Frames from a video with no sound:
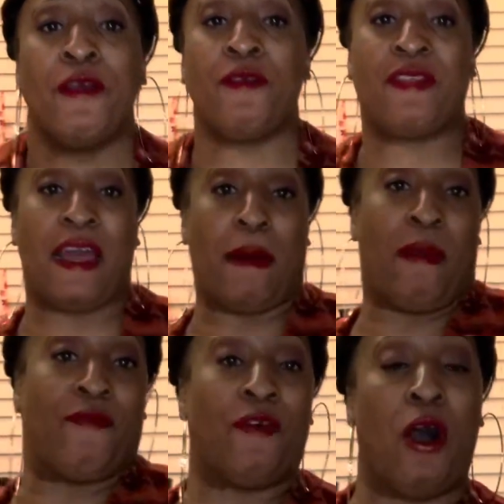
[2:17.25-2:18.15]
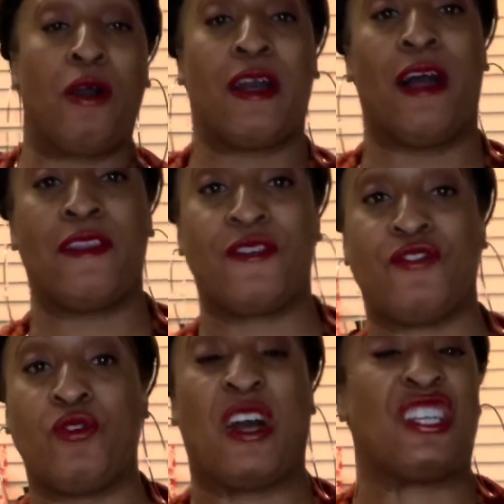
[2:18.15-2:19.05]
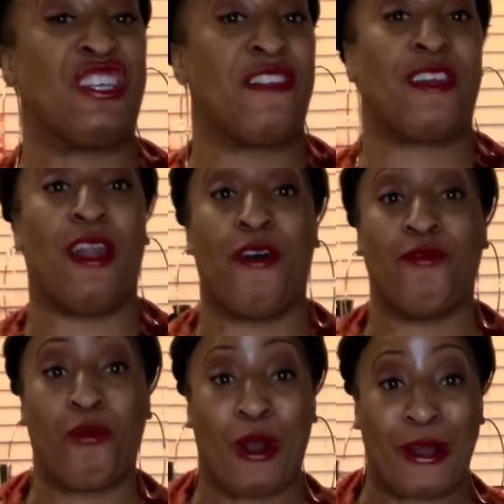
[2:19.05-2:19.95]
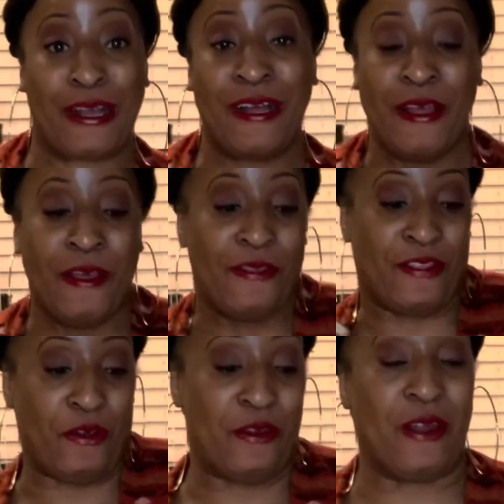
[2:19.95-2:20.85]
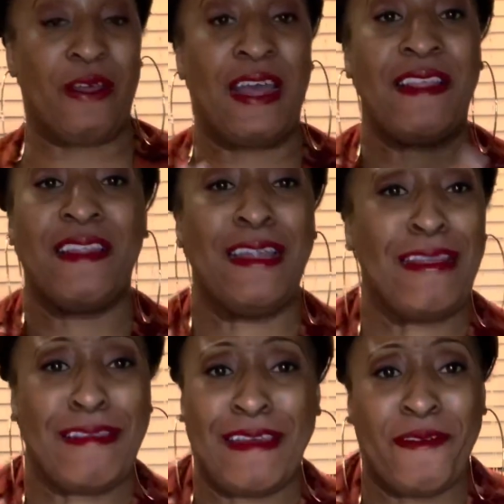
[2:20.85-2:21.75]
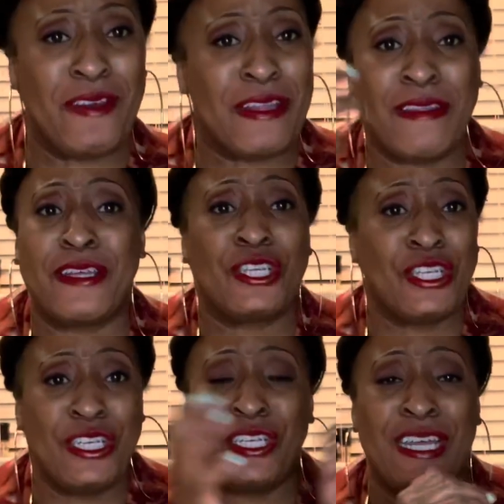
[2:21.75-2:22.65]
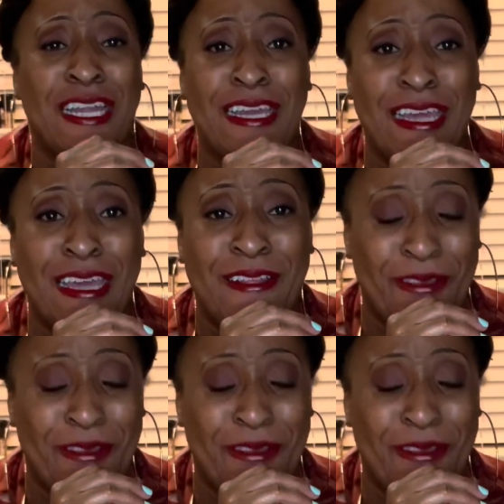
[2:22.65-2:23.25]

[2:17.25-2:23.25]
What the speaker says: You see I got my fall colors. You know, I just got off work, so you know, let's give it the zhuzh that it needs.